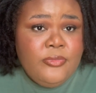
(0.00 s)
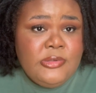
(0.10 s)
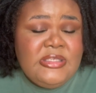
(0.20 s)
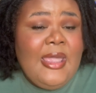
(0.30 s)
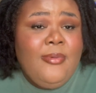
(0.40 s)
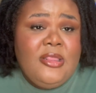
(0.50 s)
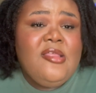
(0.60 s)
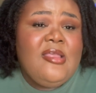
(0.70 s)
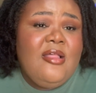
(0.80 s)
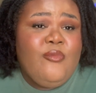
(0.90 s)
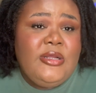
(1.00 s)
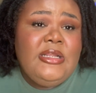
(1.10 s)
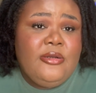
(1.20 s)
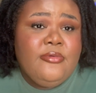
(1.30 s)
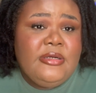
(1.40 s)
Tabitha says we
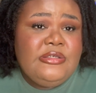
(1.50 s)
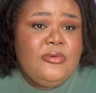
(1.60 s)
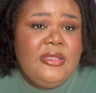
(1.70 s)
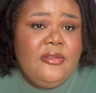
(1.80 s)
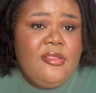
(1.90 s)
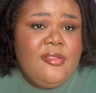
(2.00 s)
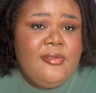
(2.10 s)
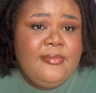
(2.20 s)
need a retwist.